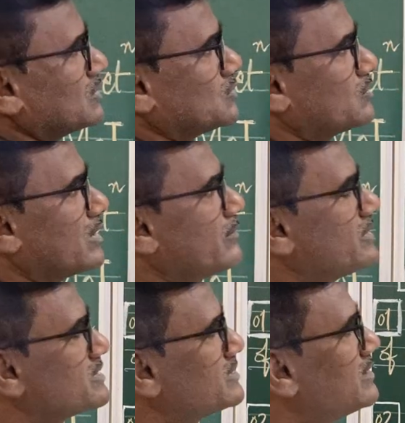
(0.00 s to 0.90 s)

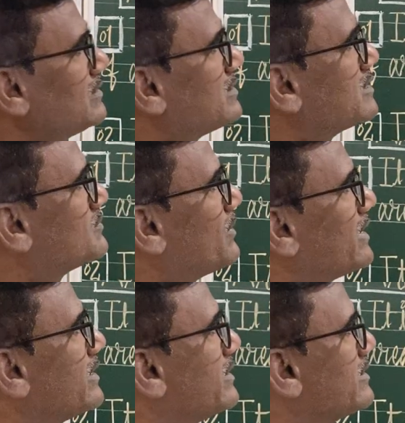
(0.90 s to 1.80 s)
two-dimensional, that is
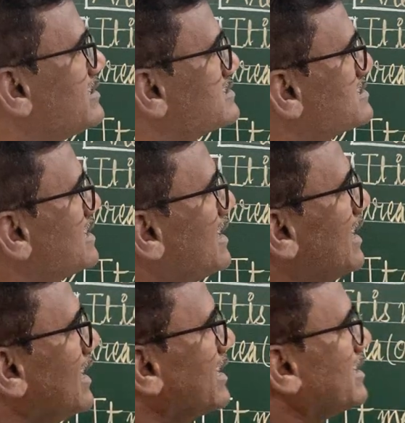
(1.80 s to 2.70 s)
plane areas,
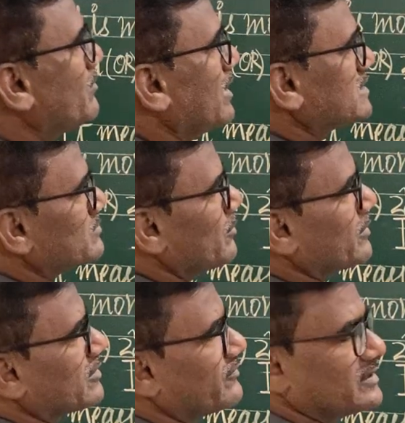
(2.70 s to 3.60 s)
and mass
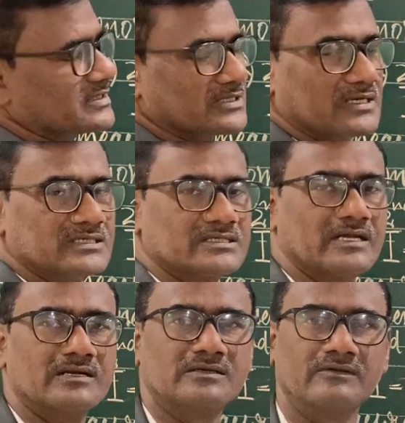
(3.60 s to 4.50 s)
moment of inertia is
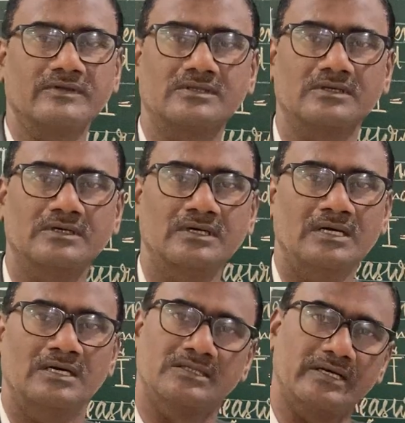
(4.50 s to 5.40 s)
connected with
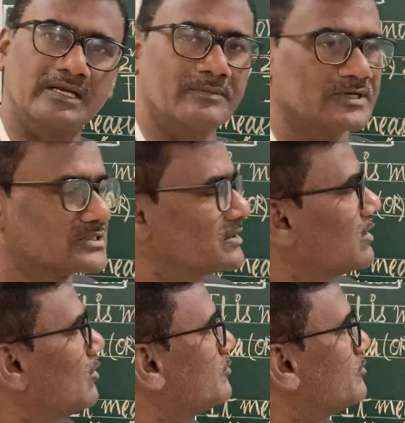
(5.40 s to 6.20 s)
three-dimensional